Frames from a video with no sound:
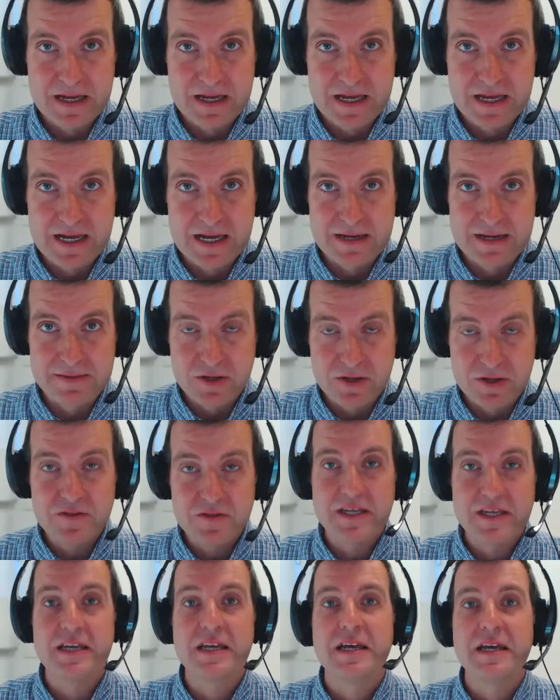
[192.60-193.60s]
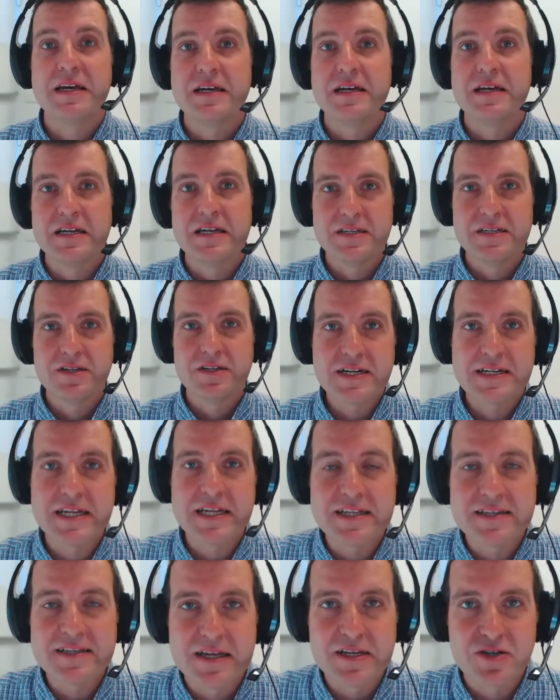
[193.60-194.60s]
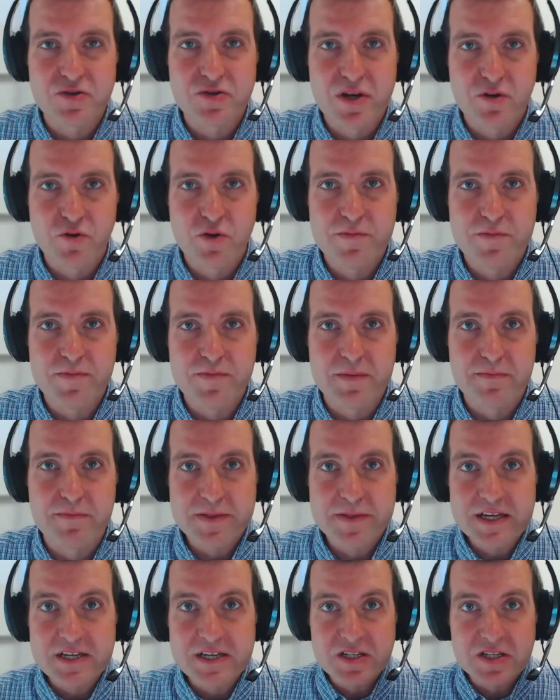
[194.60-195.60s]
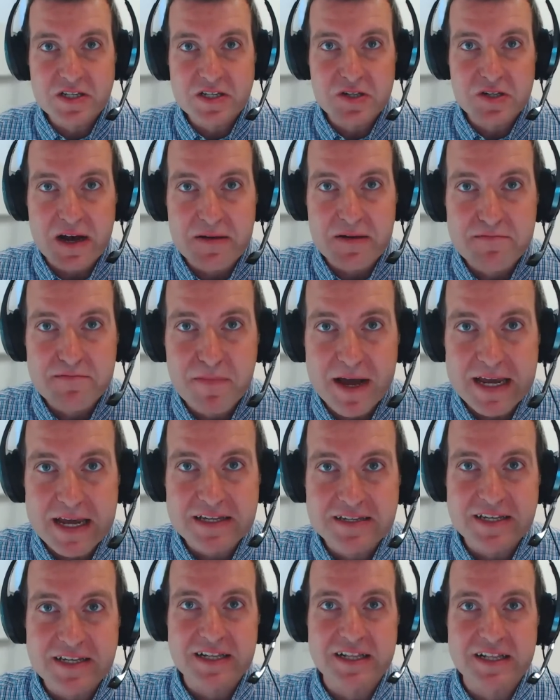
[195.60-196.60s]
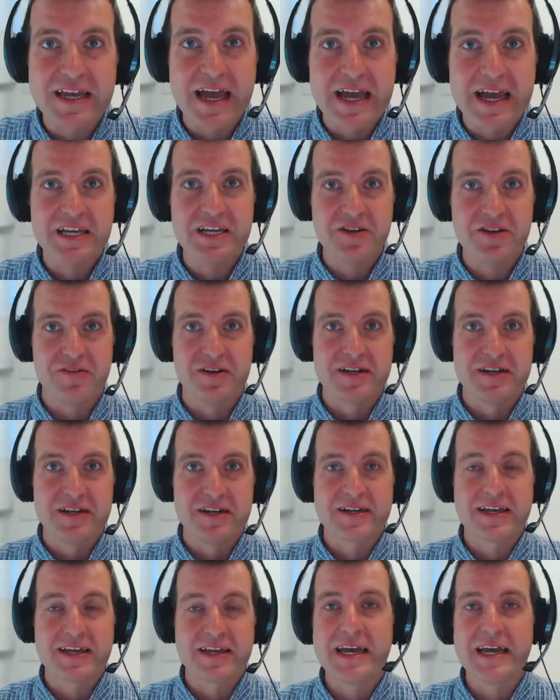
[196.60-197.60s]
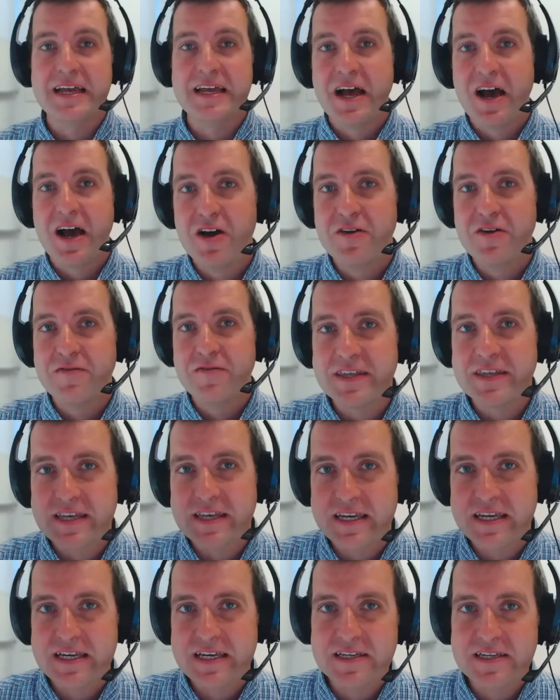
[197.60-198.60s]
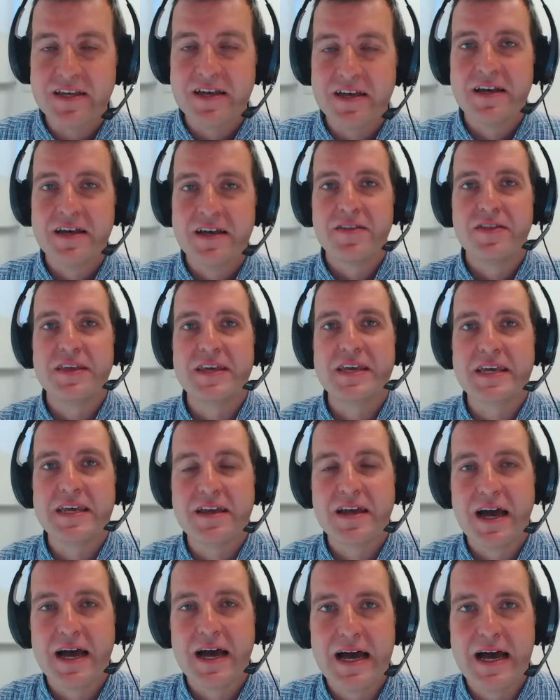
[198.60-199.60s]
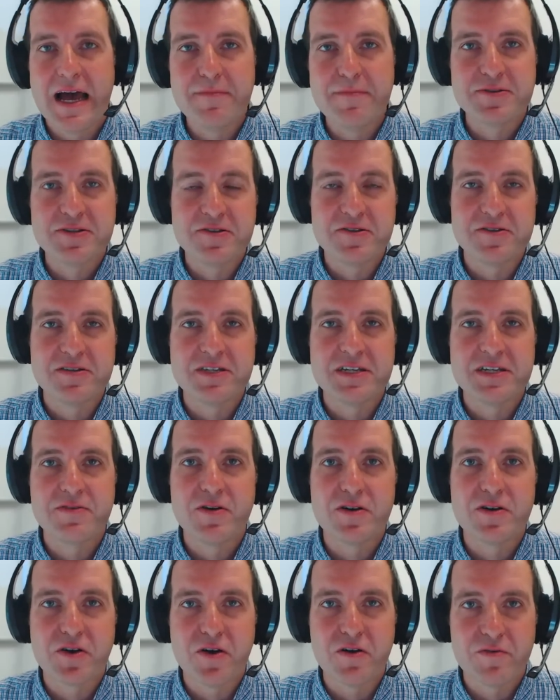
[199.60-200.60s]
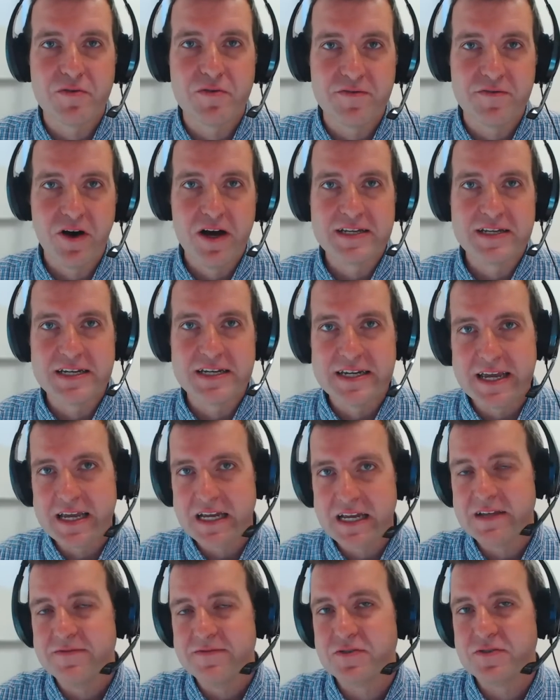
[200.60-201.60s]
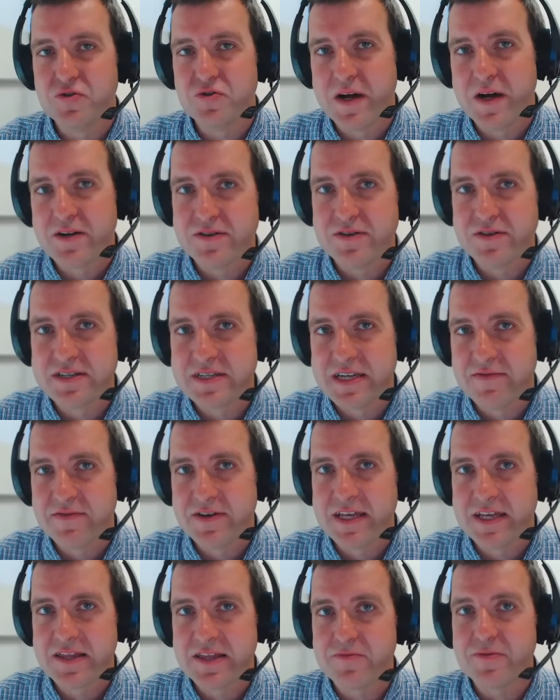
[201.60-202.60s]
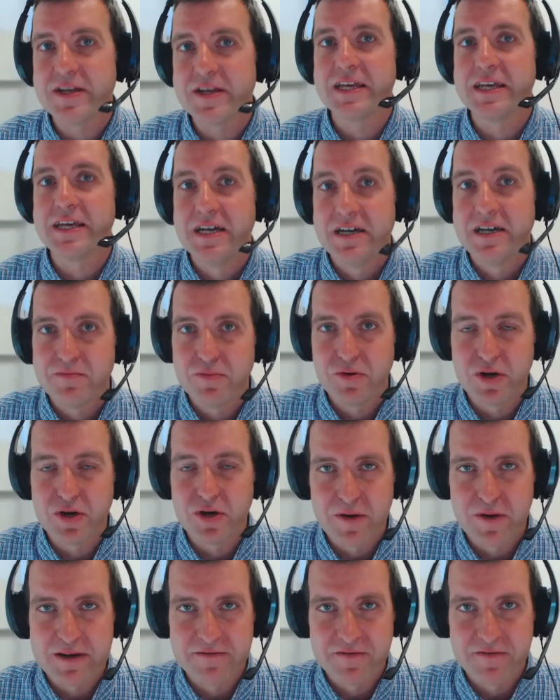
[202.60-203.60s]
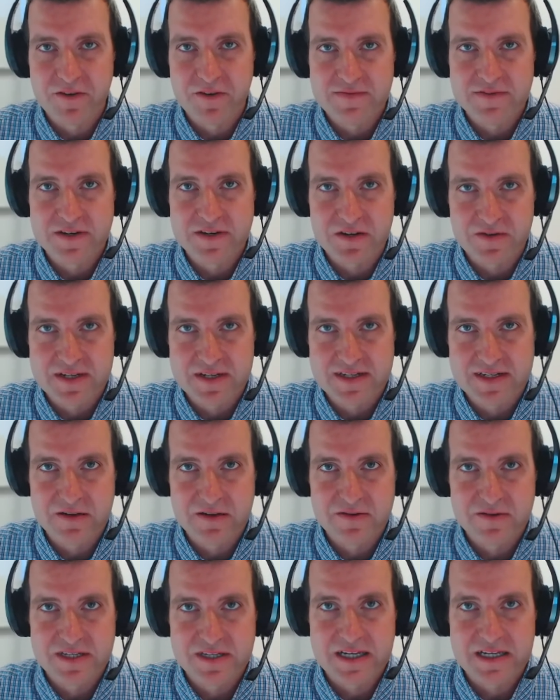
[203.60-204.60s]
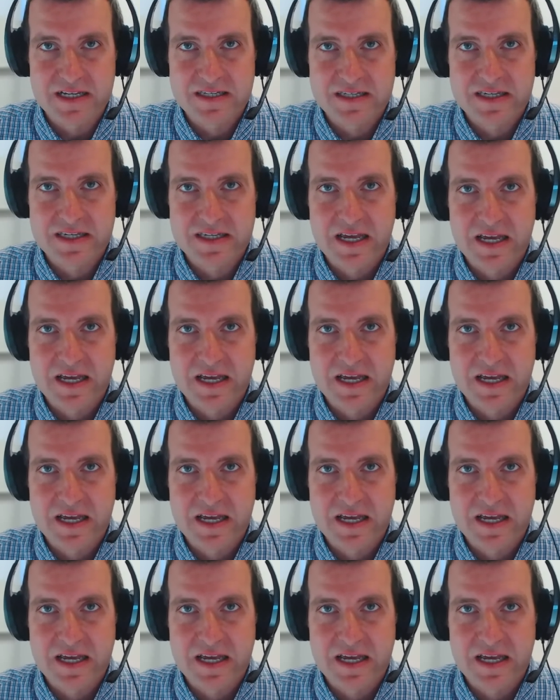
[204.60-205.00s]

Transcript: uh, using 19th century equipment, but they're still amazingly accurate. Okay, over the years, the uh, absolute zero got refined to negative 273.15 degrees Celsius.